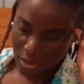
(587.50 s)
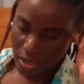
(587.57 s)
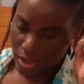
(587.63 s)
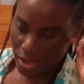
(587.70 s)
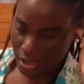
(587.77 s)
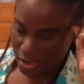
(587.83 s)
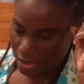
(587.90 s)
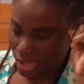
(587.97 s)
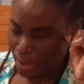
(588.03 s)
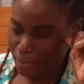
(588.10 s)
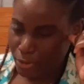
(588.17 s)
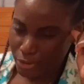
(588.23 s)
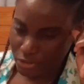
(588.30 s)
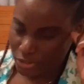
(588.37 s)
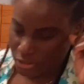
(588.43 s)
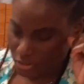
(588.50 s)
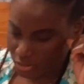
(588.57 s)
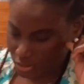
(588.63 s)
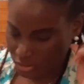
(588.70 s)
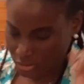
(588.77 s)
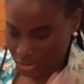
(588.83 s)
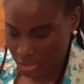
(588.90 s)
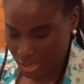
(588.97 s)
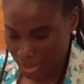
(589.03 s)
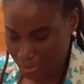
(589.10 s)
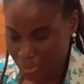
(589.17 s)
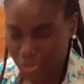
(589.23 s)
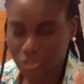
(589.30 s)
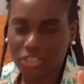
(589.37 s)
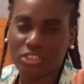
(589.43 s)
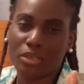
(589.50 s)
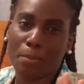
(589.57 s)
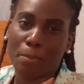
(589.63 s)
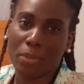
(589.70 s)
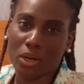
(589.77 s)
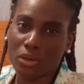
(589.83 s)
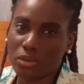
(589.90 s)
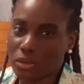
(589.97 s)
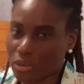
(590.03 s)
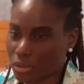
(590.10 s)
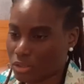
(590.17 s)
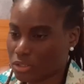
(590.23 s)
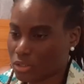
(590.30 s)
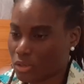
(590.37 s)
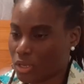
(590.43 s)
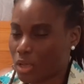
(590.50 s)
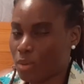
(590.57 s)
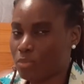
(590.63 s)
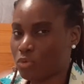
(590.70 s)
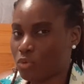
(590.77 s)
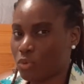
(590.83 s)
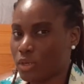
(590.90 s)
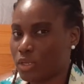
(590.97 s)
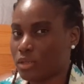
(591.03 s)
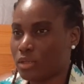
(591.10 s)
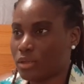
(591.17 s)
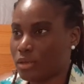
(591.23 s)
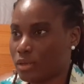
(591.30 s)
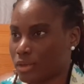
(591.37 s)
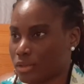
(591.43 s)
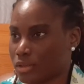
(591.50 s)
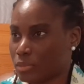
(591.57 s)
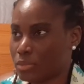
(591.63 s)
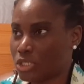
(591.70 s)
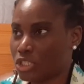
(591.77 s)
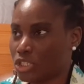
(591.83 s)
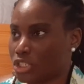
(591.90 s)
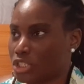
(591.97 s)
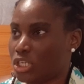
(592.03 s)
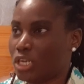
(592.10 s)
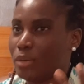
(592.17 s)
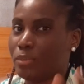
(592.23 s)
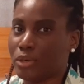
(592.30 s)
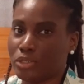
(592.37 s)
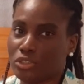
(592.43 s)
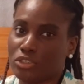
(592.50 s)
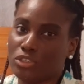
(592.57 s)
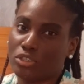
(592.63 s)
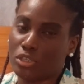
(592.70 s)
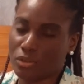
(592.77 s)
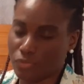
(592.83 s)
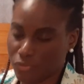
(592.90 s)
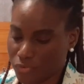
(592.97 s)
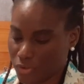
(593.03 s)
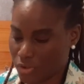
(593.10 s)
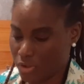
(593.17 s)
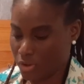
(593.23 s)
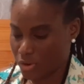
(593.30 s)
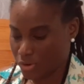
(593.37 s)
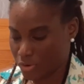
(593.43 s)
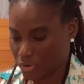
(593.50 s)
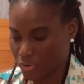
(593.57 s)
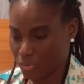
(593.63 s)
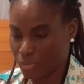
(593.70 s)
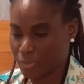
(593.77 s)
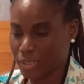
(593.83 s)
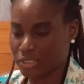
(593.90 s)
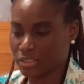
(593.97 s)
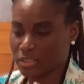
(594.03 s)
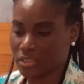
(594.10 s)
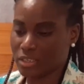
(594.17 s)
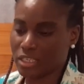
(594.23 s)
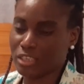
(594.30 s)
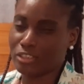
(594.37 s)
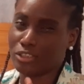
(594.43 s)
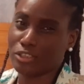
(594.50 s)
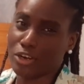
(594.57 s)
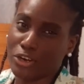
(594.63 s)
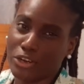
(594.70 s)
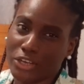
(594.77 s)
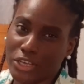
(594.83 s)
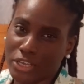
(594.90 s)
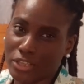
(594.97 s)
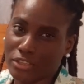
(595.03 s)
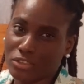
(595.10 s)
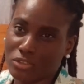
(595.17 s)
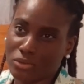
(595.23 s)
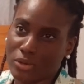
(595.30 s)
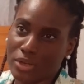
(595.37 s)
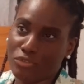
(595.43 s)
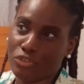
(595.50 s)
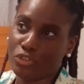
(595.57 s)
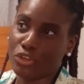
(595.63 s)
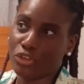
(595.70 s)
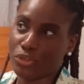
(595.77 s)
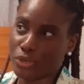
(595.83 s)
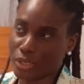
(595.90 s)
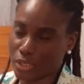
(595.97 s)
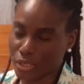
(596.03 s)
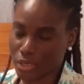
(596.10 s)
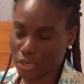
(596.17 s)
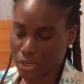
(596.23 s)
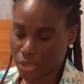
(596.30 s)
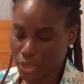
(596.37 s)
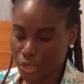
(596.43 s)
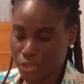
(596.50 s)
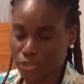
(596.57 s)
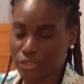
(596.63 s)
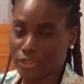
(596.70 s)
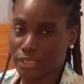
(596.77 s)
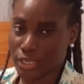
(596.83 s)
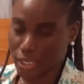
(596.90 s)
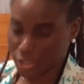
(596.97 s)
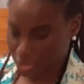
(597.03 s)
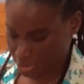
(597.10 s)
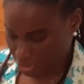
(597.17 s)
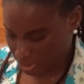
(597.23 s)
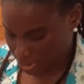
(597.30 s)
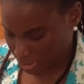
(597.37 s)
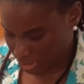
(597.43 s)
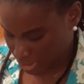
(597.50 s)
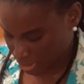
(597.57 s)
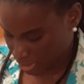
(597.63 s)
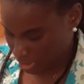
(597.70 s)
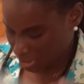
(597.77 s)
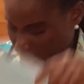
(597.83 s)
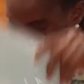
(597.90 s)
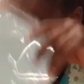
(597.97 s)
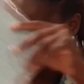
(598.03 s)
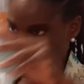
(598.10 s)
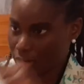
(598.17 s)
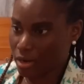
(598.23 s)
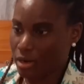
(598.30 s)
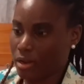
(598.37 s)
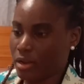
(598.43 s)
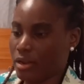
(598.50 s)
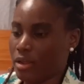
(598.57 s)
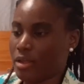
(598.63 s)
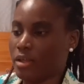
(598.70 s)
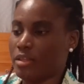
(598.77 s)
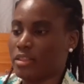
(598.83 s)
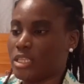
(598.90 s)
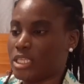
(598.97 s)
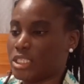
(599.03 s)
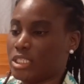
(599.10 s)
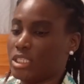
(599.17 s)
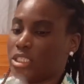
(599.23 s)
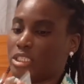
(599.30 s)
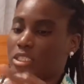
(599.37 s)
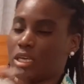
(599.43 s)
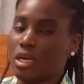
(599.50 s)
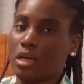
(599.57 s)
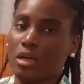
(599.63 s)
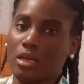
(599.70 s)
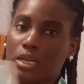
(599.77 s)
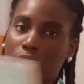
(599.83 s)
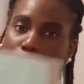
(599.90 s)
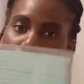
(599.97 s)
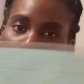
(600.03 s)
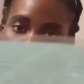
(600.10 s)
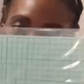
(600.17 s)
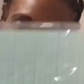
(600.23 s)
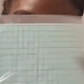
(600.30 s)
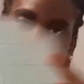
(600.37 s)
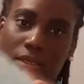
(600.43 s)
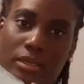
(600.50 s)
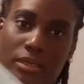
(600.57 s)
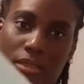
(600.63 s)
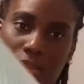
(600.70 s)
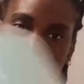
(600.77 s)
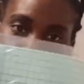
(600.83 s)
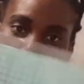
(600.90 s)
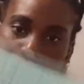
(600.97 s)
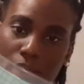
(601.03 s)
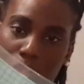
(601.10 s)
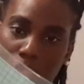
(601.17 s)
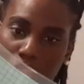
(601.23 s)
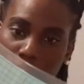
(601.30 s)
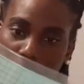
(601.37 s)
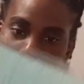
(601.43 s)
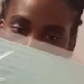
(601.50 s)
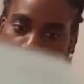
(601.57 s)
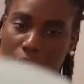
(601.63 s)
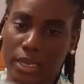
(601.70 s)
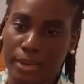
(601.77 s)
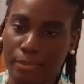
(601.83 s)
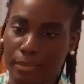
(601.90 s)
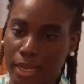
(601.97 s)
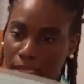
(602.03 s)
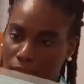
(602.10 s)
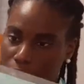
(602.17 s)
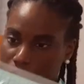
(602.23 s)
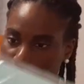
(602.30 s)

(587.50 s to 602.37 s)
And I purchased a bundle, so it comes with the machine and a bunch of stuff, you know, basically a starter kit, so everything you need to get started. This is a cutting mat, that it comes with a cutting mat.